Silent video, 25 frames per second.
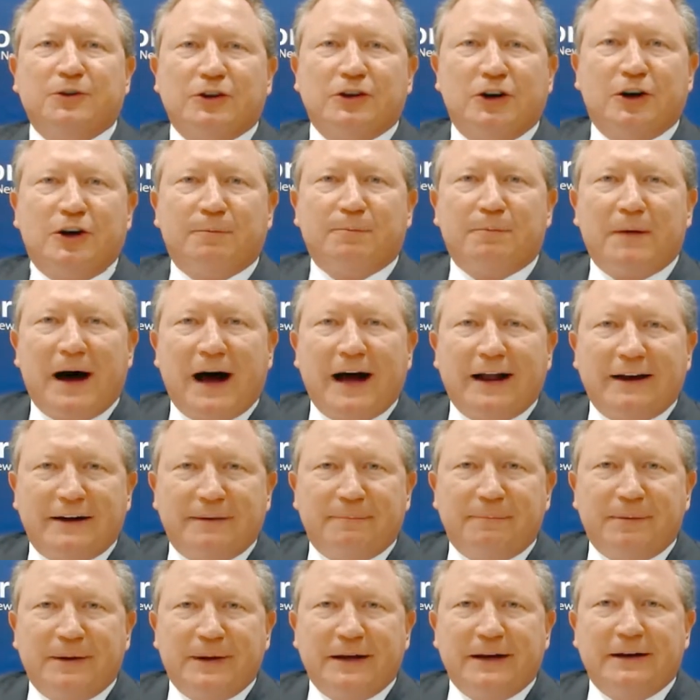will help
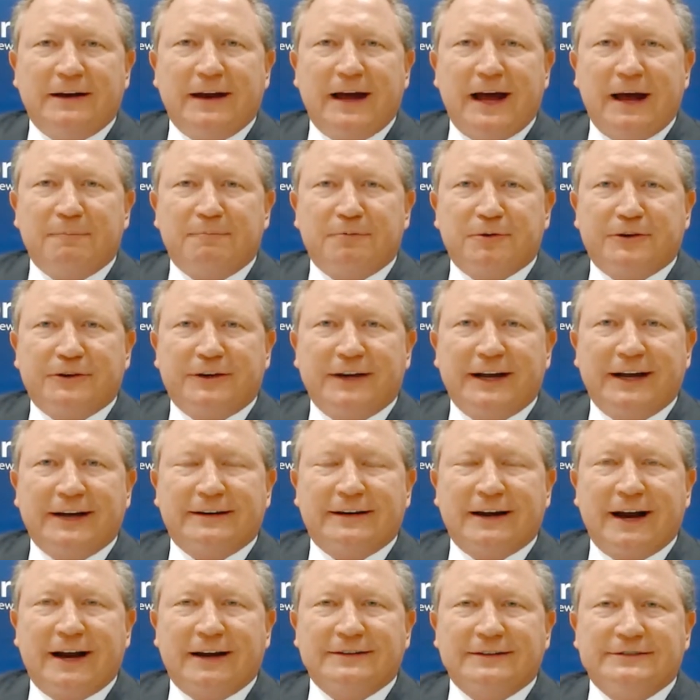underpin and
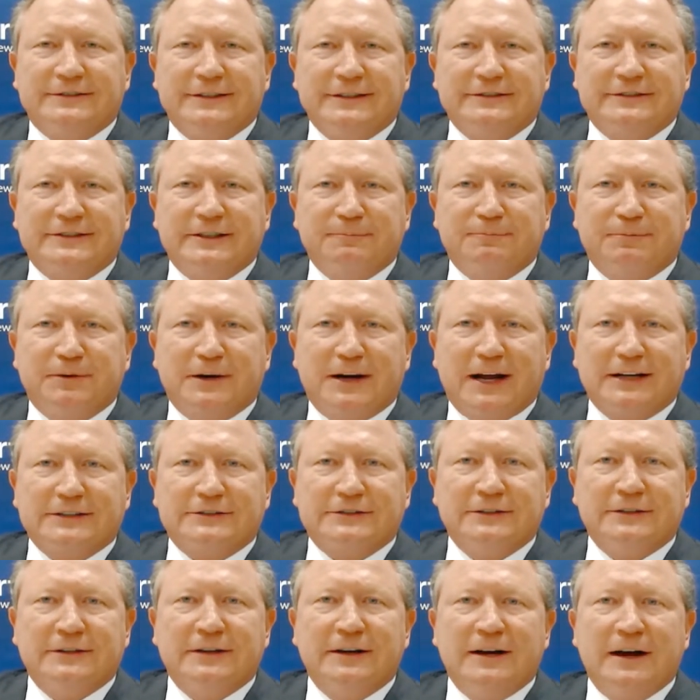protect our existing
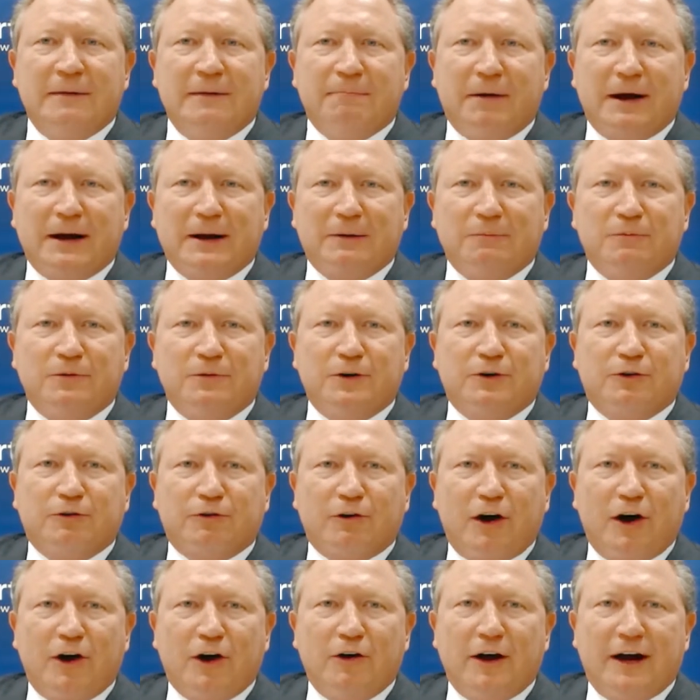production, but it will
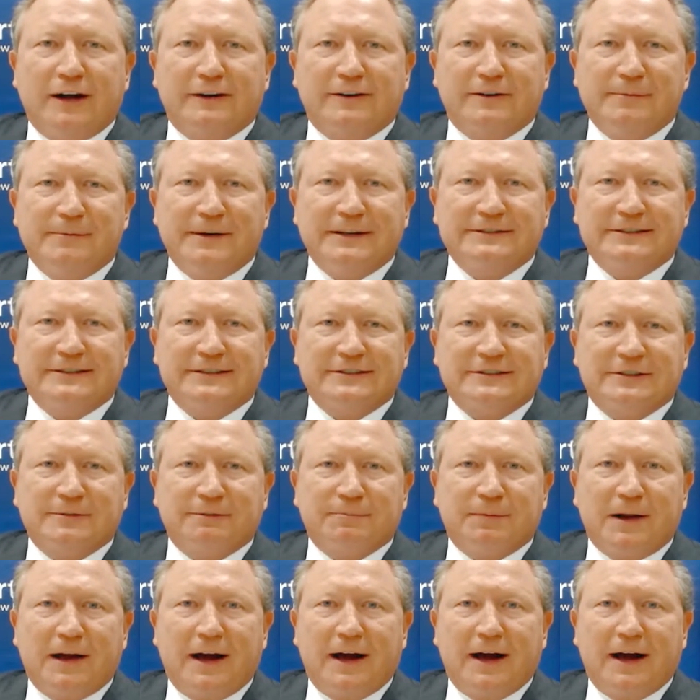grow our domestic
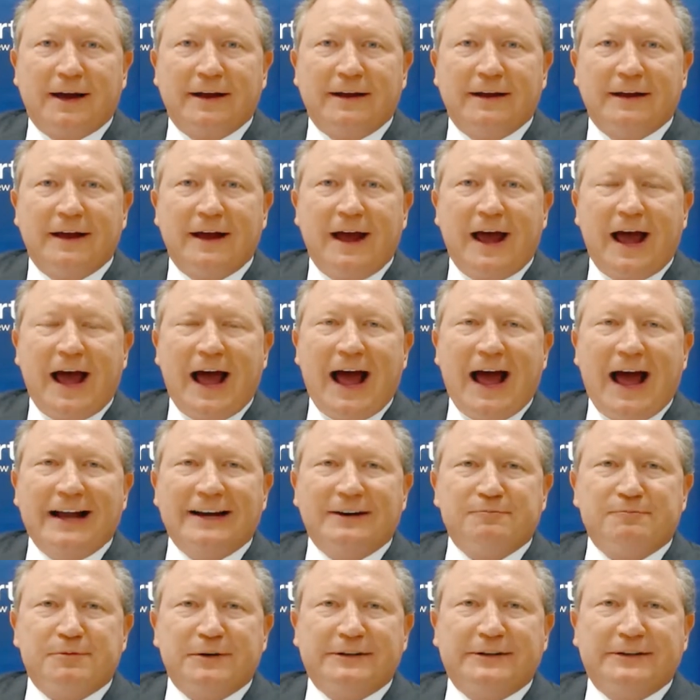supply
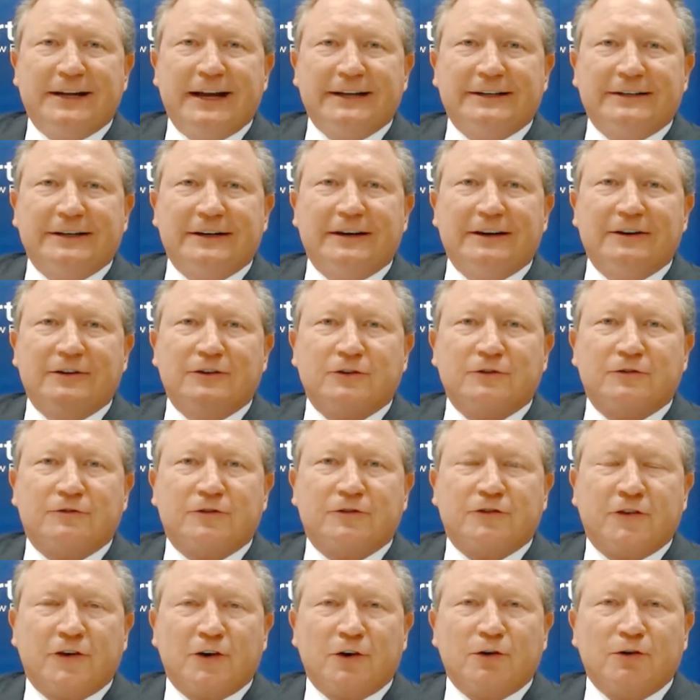and protect it
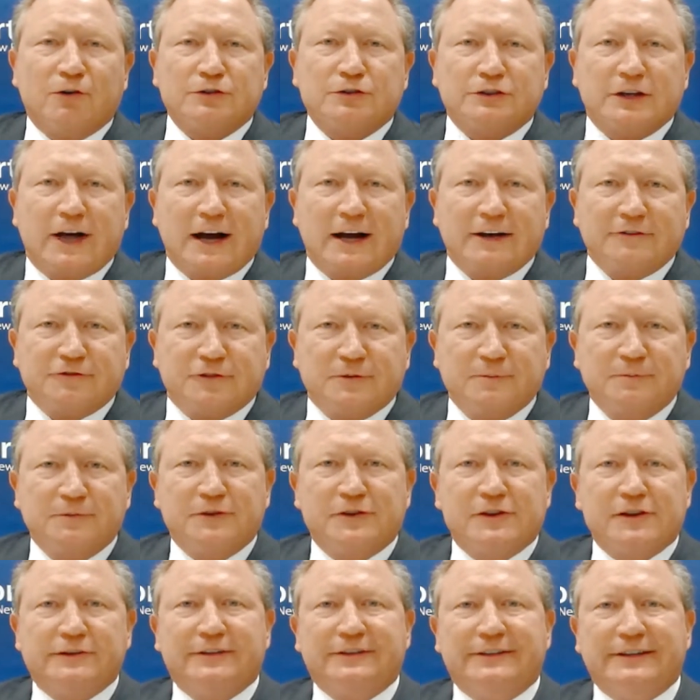for all time from
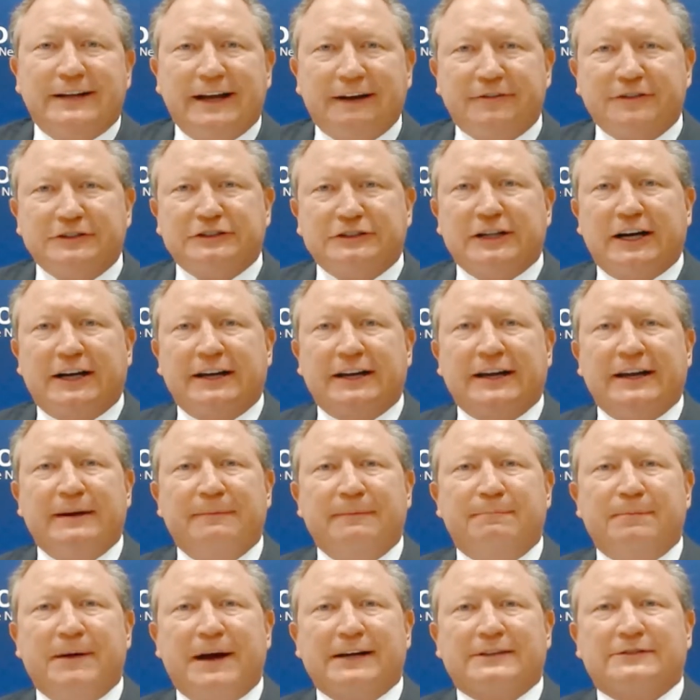the devastating
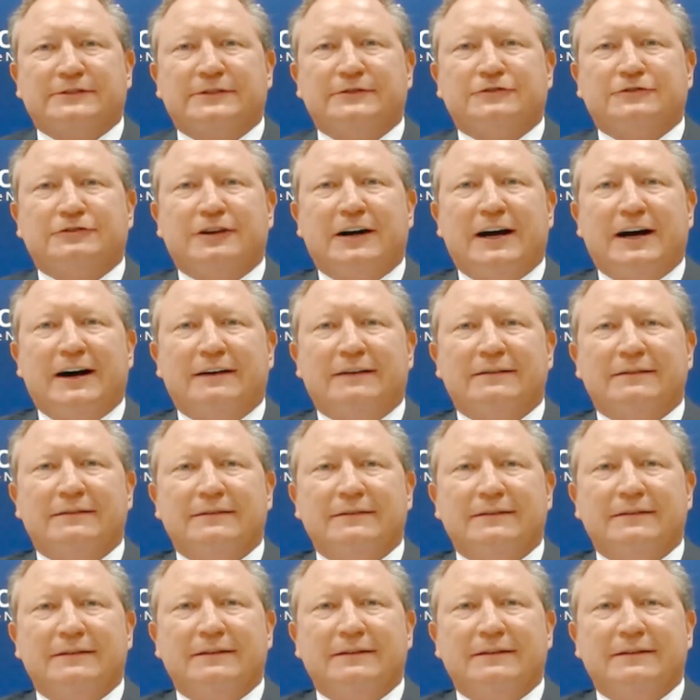impacts of drought.